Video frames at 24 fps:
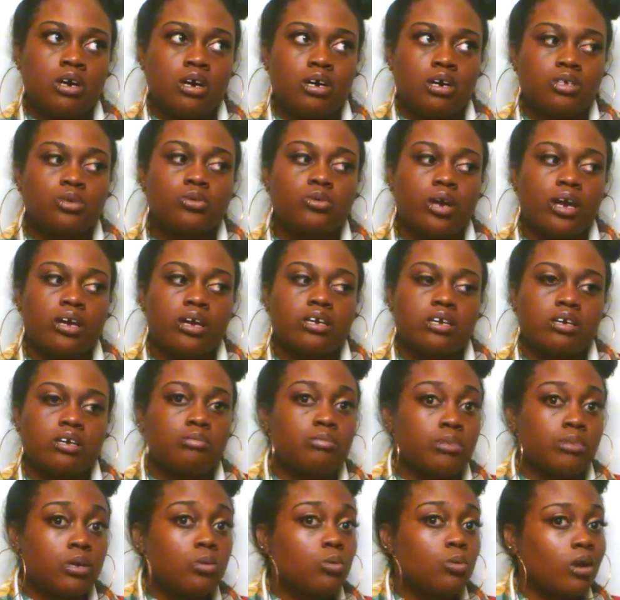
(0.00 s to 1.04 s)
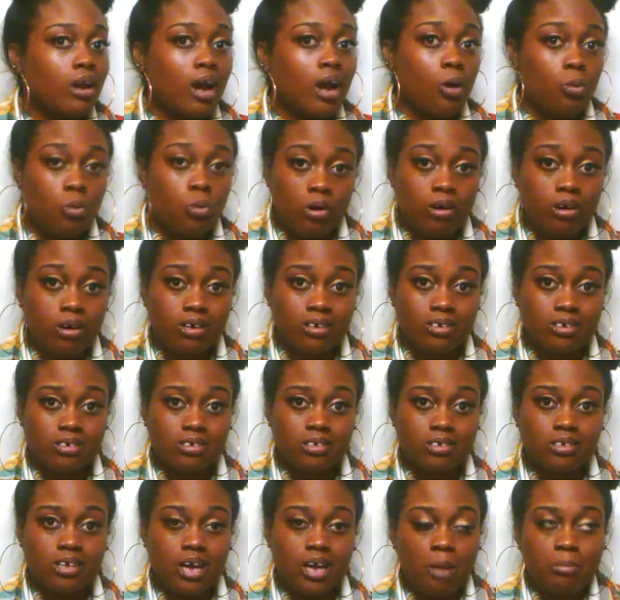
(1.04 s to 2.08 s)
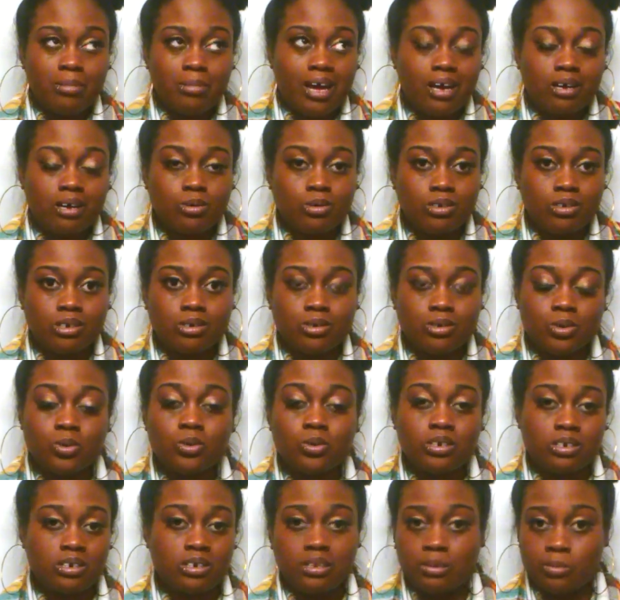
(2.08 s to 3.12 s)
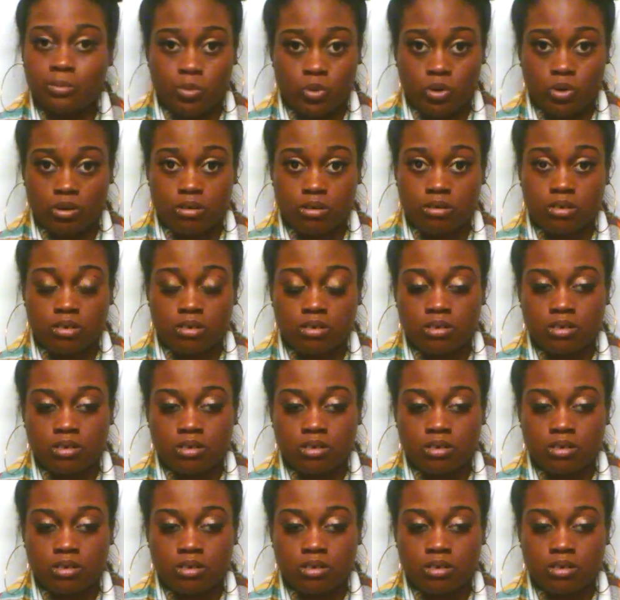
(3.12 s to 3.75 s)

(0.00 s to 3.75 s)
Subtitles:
when you can't give me what I want? I'm not going to do it anymore.